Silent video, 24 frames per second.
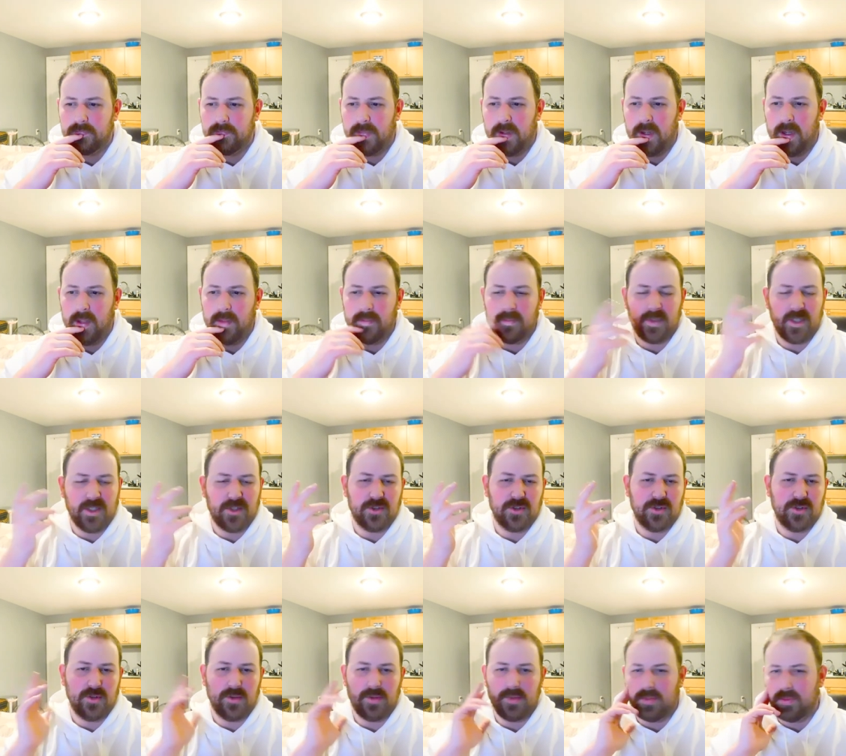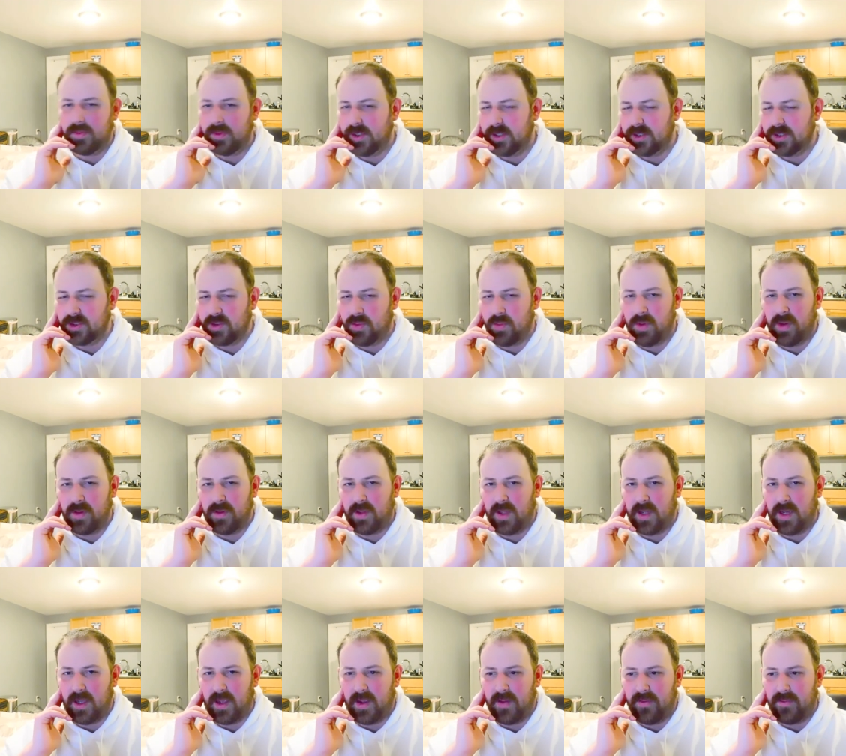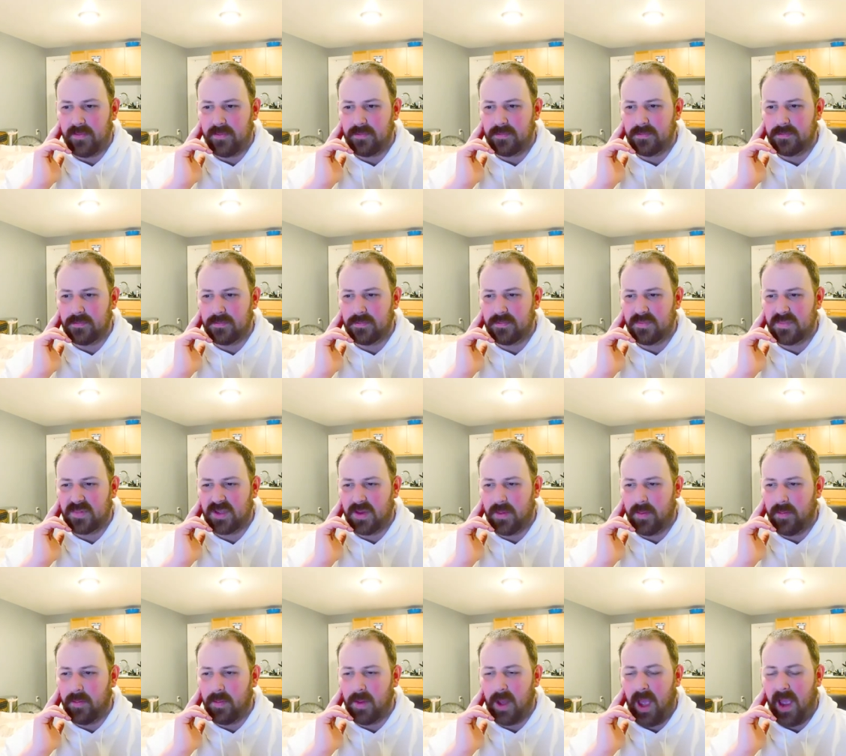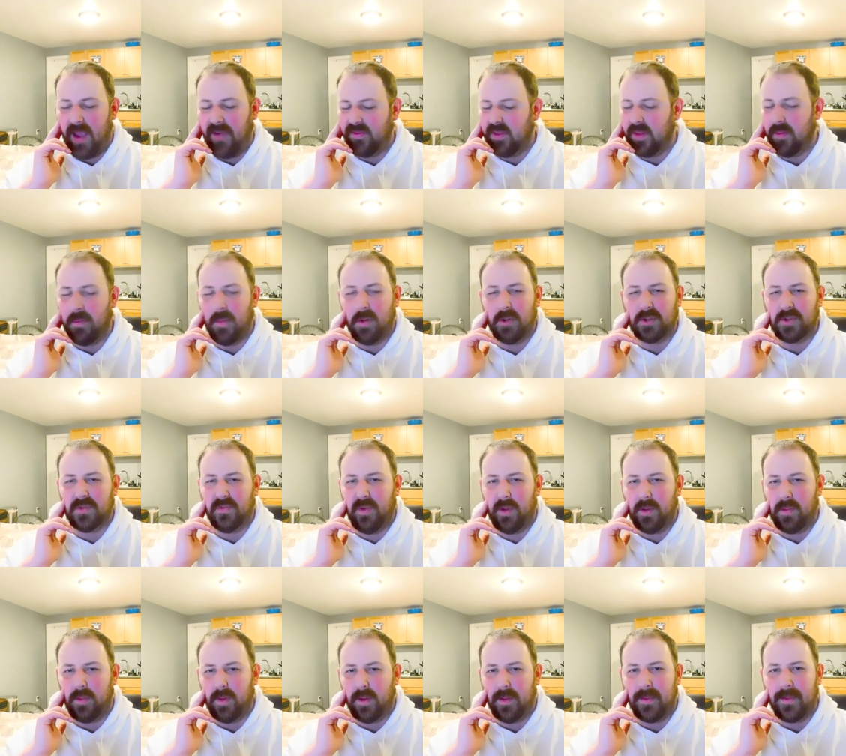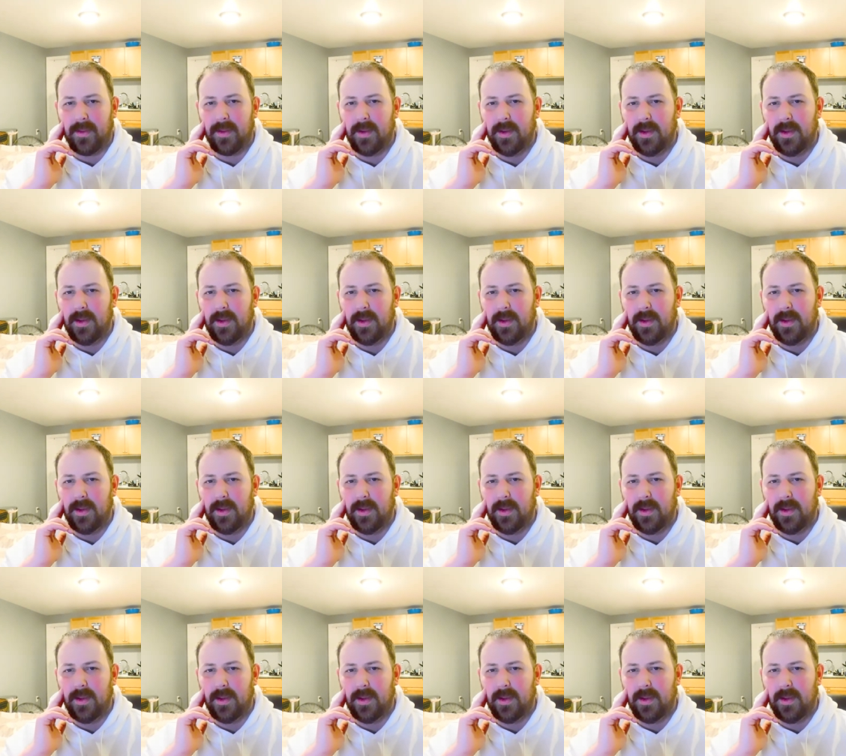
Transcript: but digital is the one that I have the most fun with,